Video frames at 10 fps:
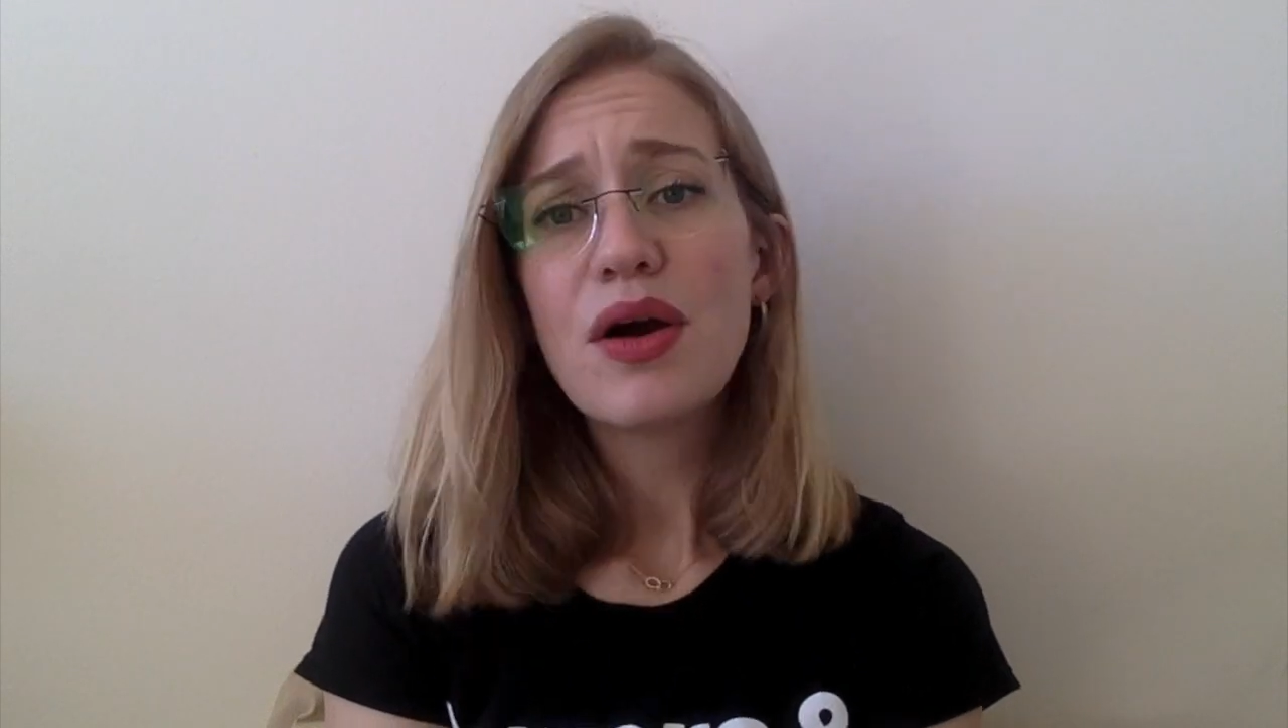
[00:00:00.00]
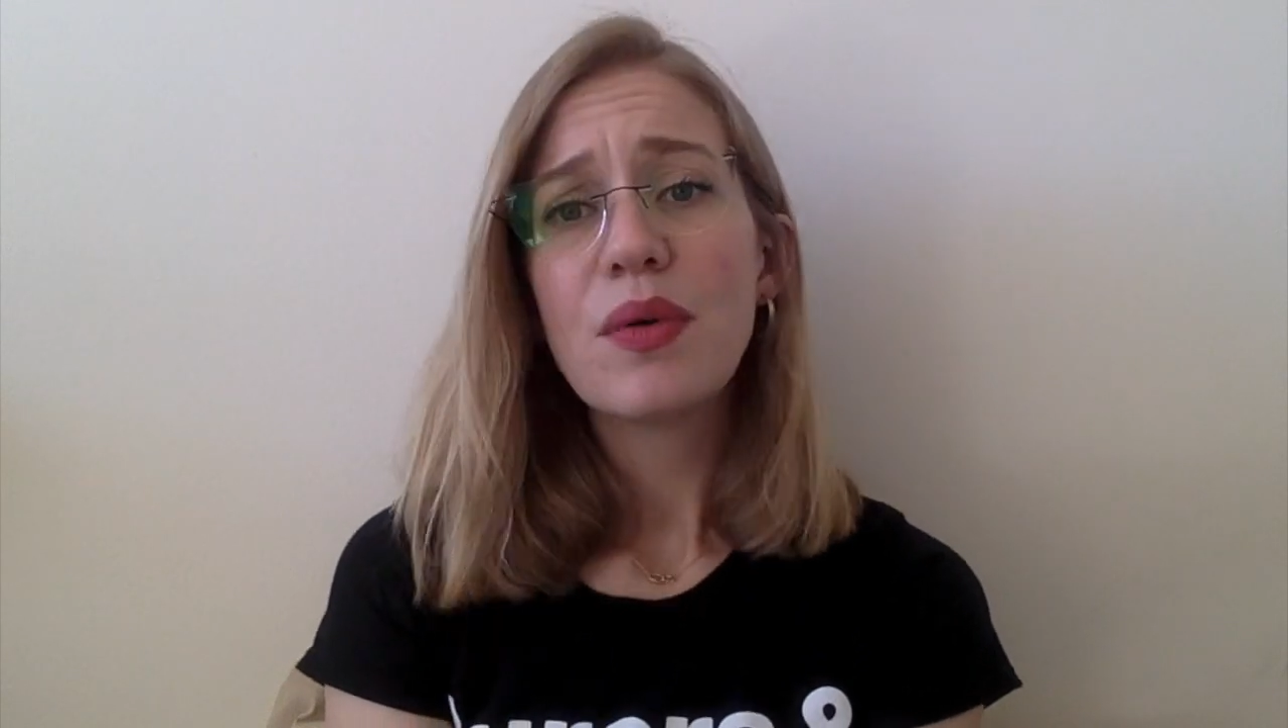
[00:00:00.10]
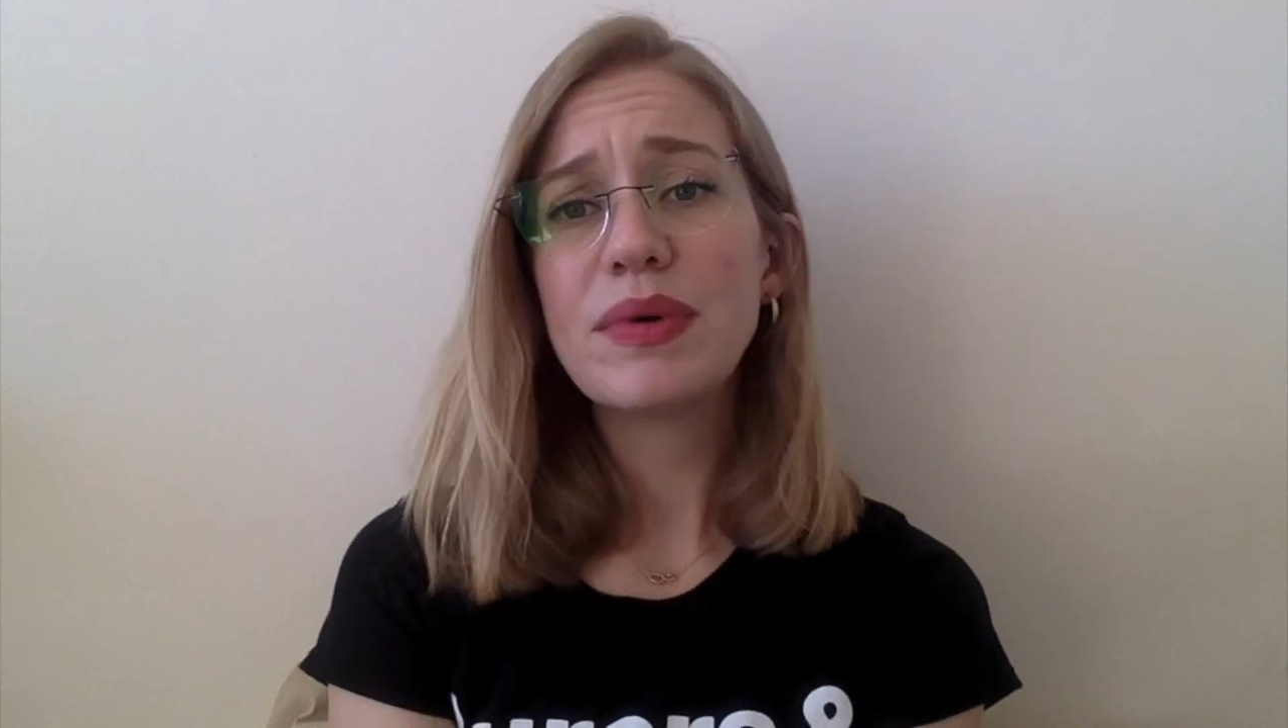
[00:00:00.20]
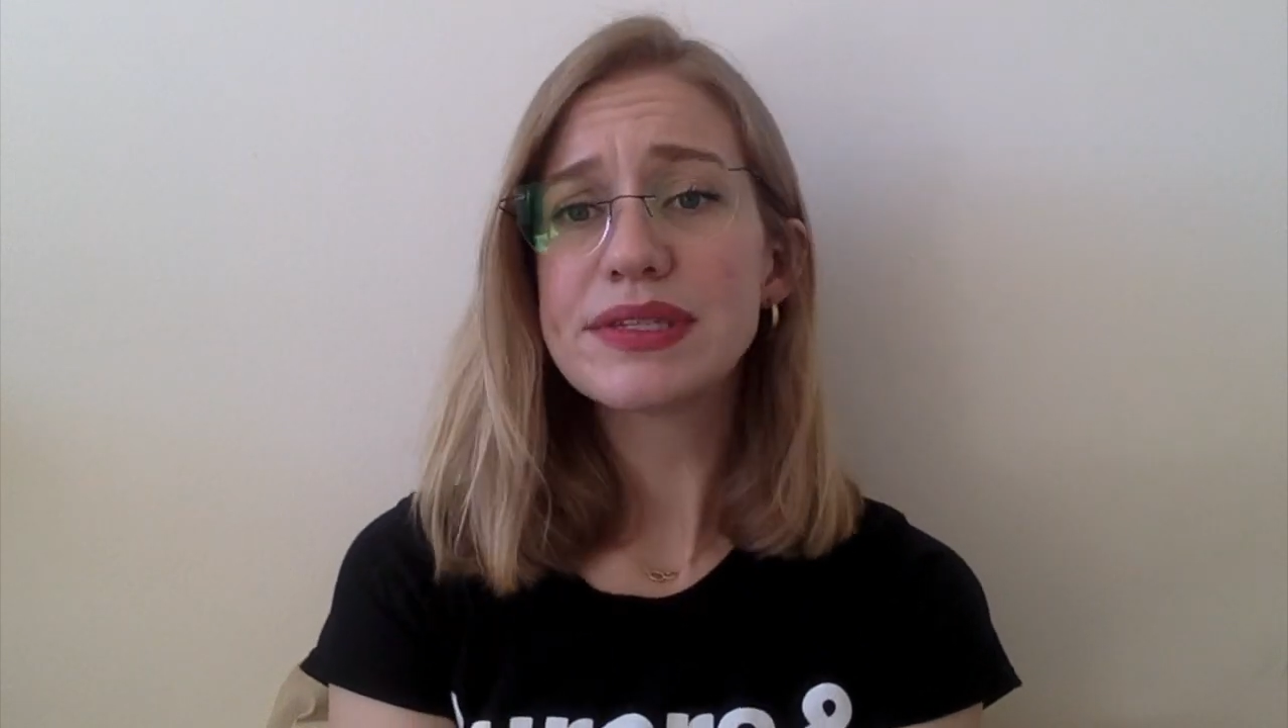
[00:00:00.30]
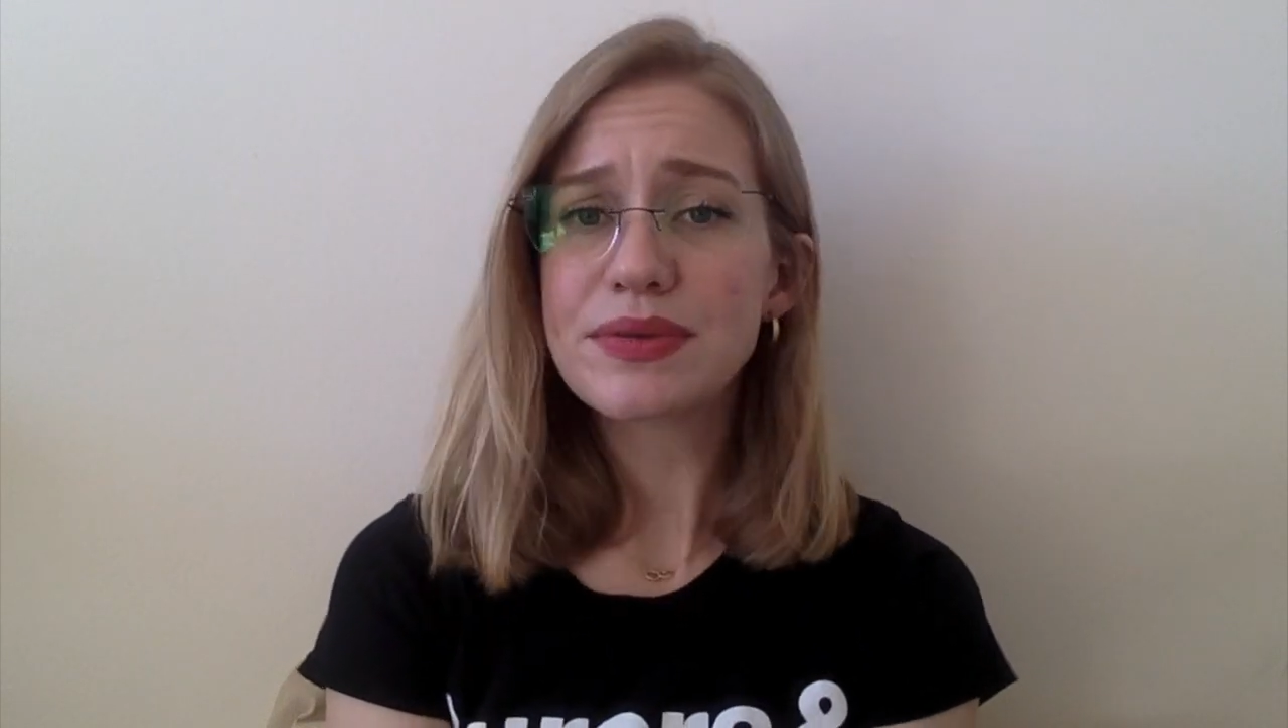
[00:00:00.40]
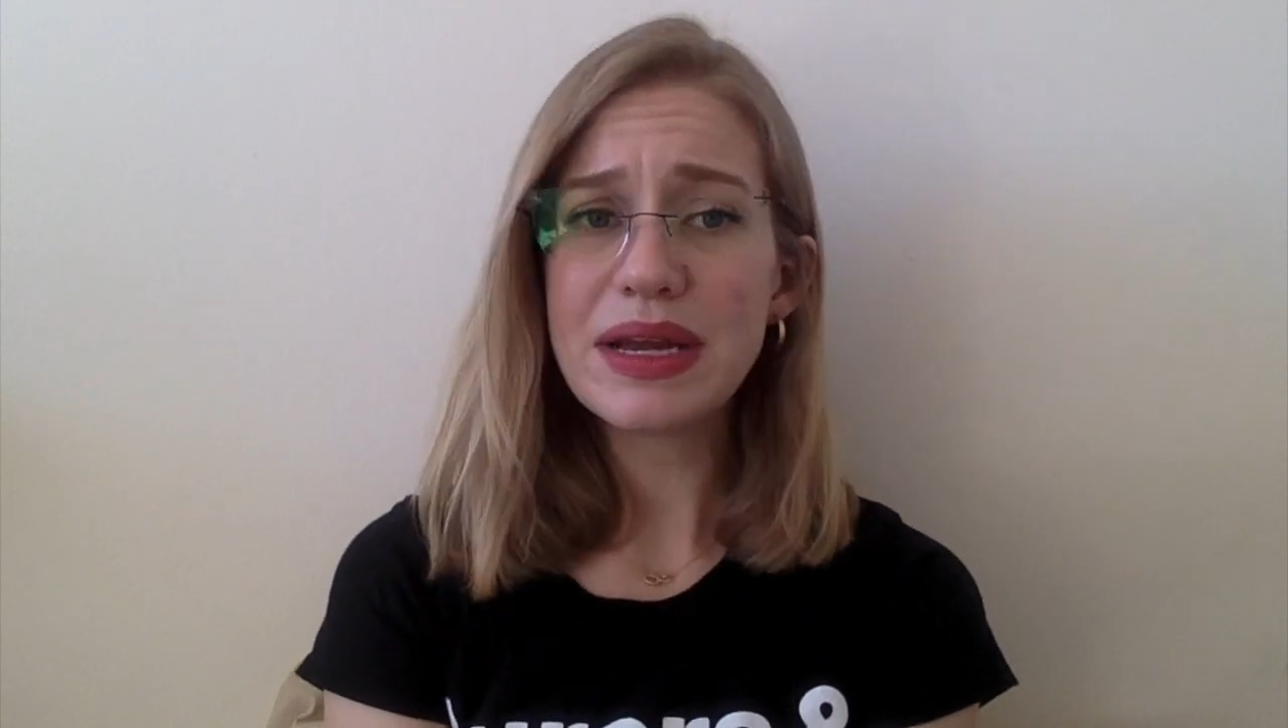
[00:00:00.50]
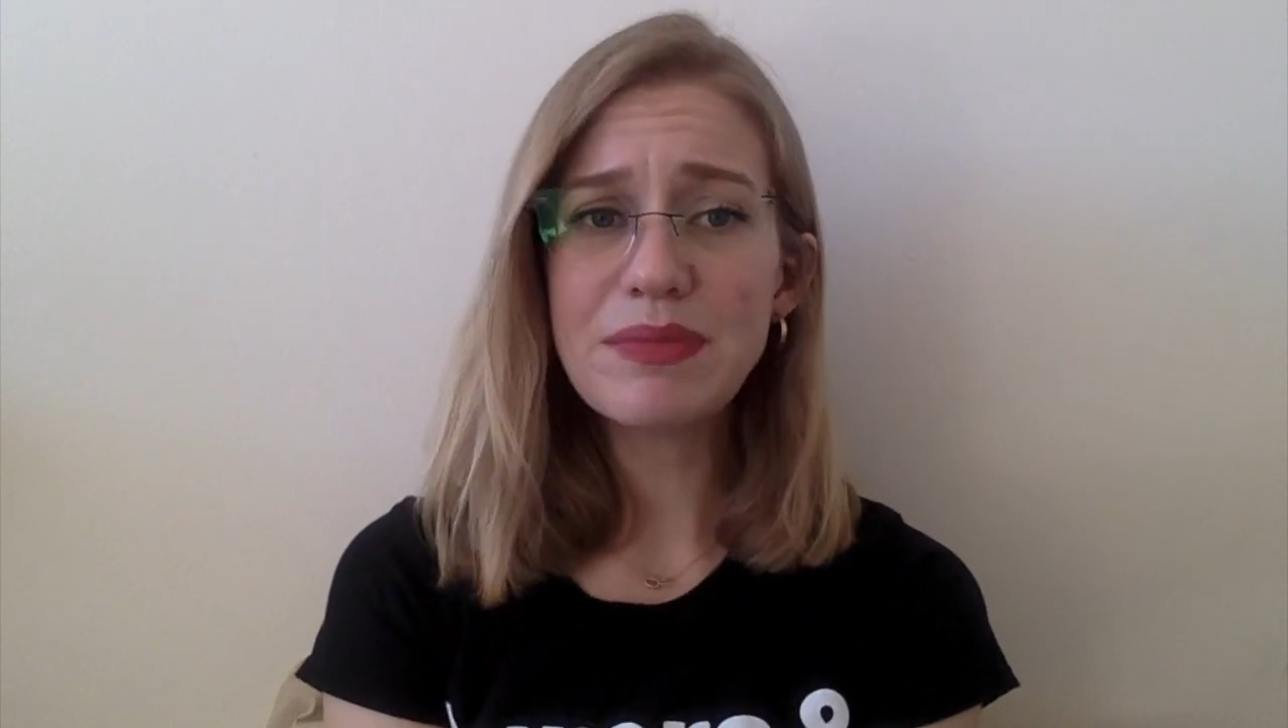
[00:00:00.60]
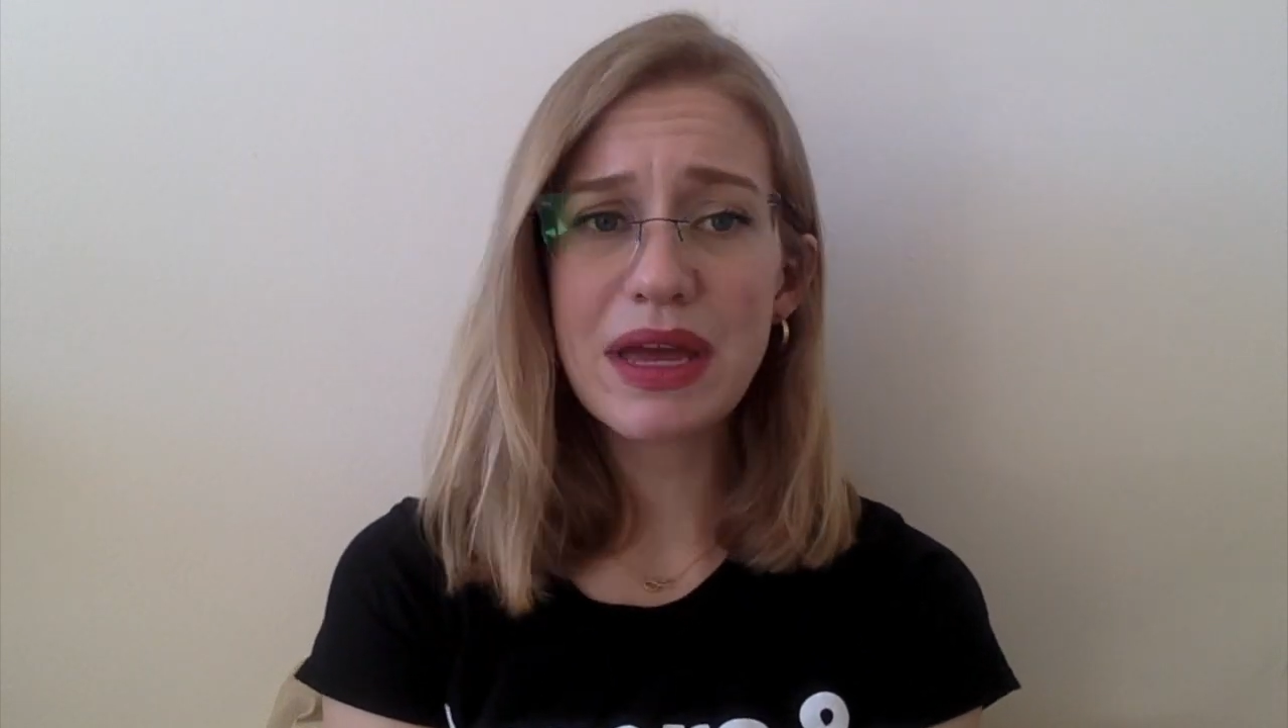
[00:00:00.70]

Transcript: We screen